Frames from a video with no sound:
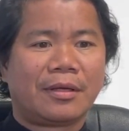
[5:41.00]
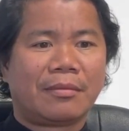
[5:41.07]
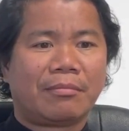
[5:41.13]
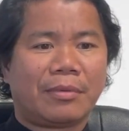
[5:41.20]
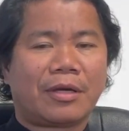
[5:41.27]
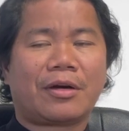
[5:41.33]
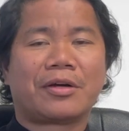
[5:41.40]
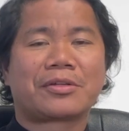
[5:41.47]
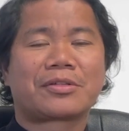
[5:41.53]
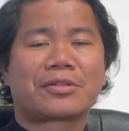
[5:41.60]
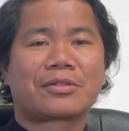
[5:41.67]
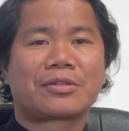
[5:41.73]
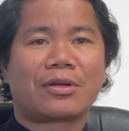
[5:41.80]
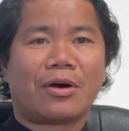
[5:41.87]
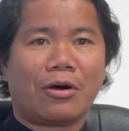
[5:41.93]

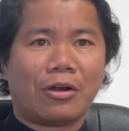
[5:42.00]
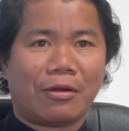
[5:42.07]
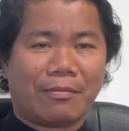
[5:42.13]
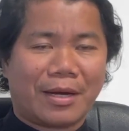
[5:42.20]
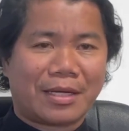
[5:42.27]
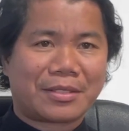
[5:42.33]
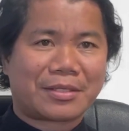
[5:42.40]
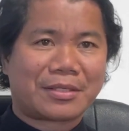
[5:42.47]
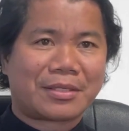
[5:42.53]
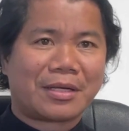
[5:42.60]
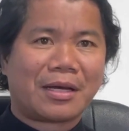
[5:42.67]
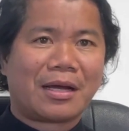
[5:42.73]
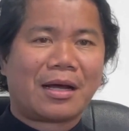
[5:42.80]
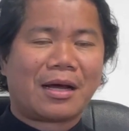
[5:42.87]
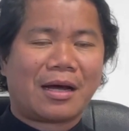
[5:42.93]
because all of us
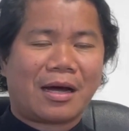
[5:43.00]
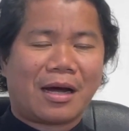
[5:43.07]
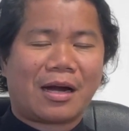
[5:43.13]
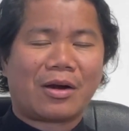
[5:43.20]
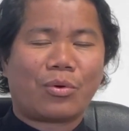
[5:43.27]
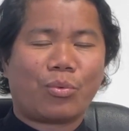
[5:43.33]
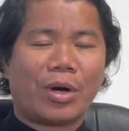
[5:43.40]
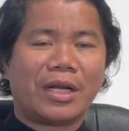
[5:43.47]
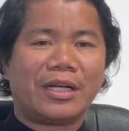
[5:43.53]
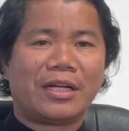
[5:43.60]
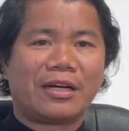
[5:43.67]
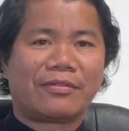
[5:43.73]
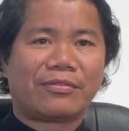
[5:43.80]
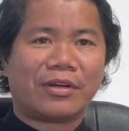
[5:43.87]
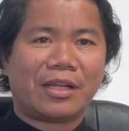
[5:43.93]
are
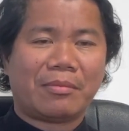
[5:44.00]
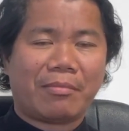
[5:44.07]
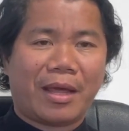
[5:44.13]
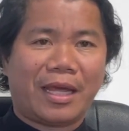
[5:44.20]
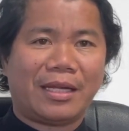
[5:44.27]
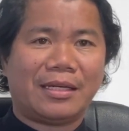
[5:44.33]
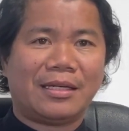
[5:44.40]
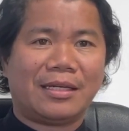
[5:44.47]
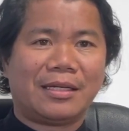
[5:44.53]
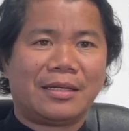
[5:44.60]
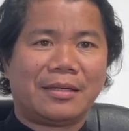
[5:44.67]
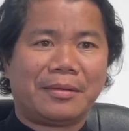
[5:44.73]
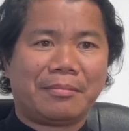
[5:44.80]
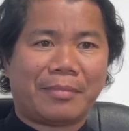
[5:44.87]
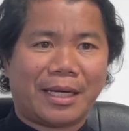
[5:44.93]
wonderfully made
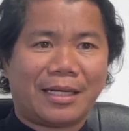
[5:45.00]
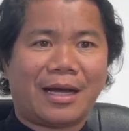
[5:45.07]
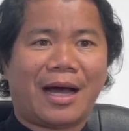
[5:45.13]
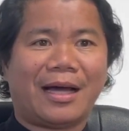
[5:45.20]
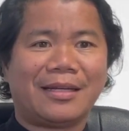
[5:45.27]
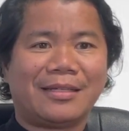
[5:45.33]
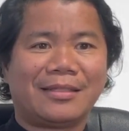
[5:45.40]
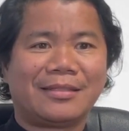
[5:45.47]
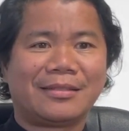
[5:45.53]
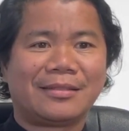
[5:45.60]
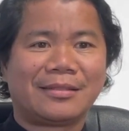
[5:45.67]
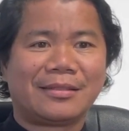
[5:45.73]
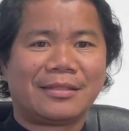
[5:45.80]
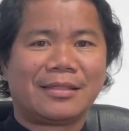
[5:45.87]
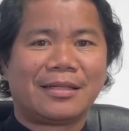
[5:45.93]
by God.
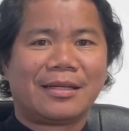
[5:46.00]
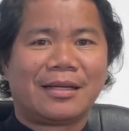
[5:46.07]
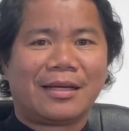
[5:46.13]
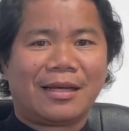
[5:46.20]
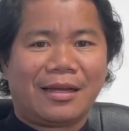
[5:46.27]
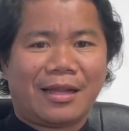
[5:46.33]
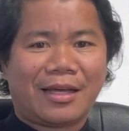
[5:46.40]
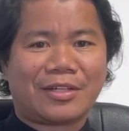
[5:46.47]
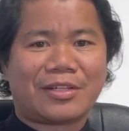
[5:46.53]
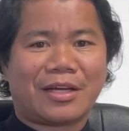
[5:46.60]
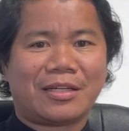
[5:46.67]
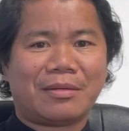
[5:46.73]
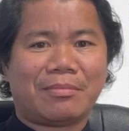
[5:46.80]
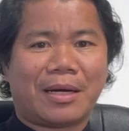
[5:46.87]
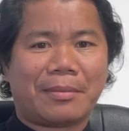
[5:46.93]
Like John
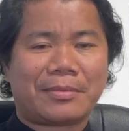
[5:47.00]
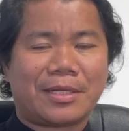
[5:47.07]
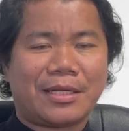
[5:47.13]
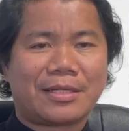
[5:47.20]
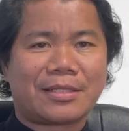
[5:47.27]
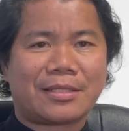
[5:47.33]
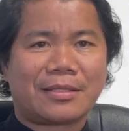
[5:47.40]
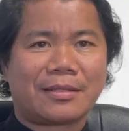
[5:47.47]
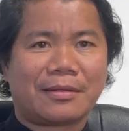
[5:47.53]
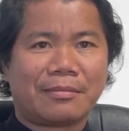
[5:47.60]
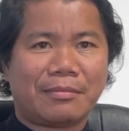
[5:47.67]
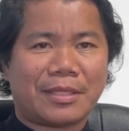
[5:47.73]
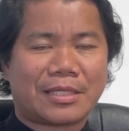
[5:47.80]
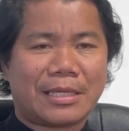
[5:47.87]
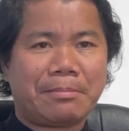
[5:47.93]
the Baptist, be
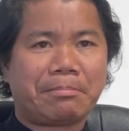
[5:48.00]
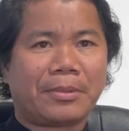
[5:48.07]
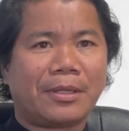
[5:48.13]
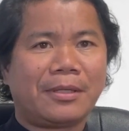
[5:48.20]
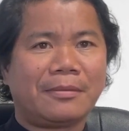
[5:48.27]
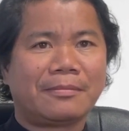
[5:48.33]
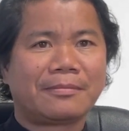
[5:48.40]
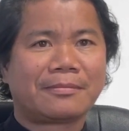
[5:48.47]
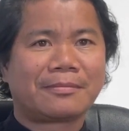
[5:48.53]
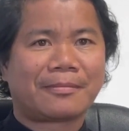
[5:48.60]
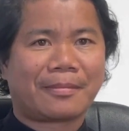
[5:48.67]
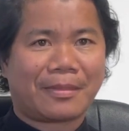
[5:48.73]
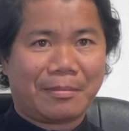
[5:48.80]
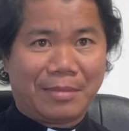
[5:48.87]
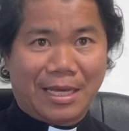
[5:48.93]
simple,
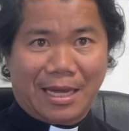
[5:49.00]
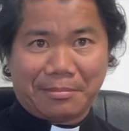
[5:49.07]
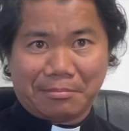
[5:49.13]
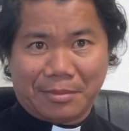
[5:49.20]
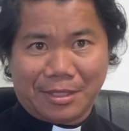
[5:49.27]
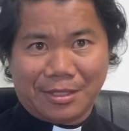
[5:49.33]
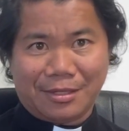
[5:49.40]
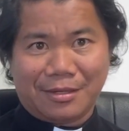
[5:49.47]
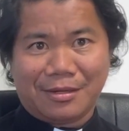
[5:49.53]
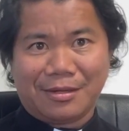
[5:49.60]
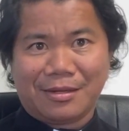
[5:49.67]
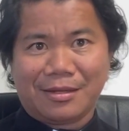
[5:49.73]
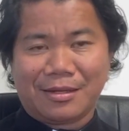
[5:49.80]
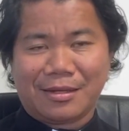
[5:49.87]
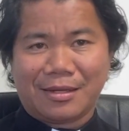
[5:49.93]
be humble,
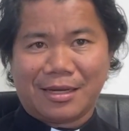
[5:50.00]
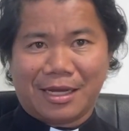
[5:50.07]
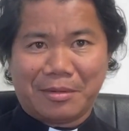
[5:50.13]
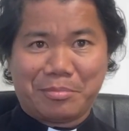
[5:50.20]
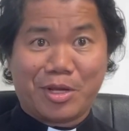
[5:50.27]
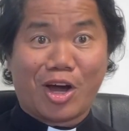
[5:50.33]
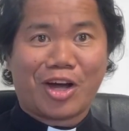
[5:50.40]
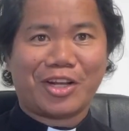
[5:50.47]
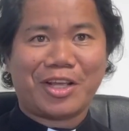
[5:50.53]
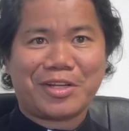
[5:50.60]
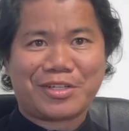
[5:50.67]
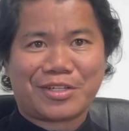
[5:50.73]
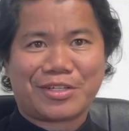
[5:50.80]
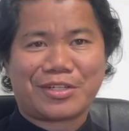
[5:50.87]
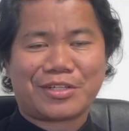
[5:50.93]
and be
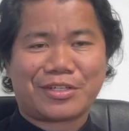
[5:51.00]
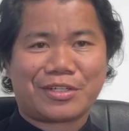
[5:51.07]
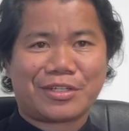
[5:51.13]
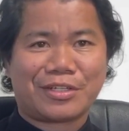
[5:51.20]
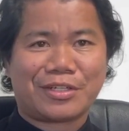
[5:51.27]
honest.